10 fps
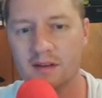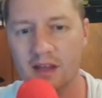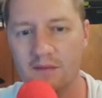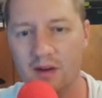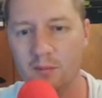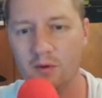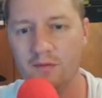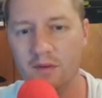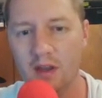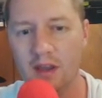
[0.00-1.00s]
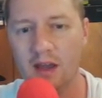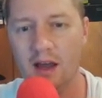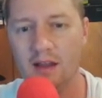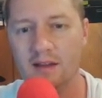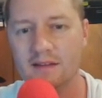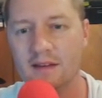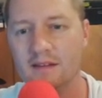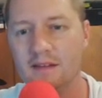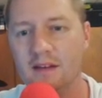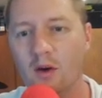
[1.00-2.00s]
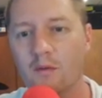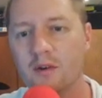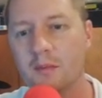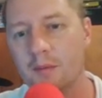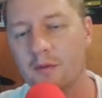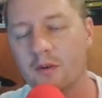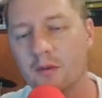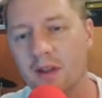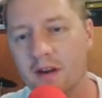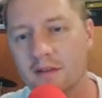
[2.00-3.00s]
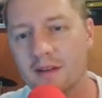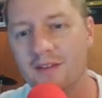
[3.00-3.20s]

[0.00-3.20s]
Again, if I move, let's say, Zeke over to my preferred players,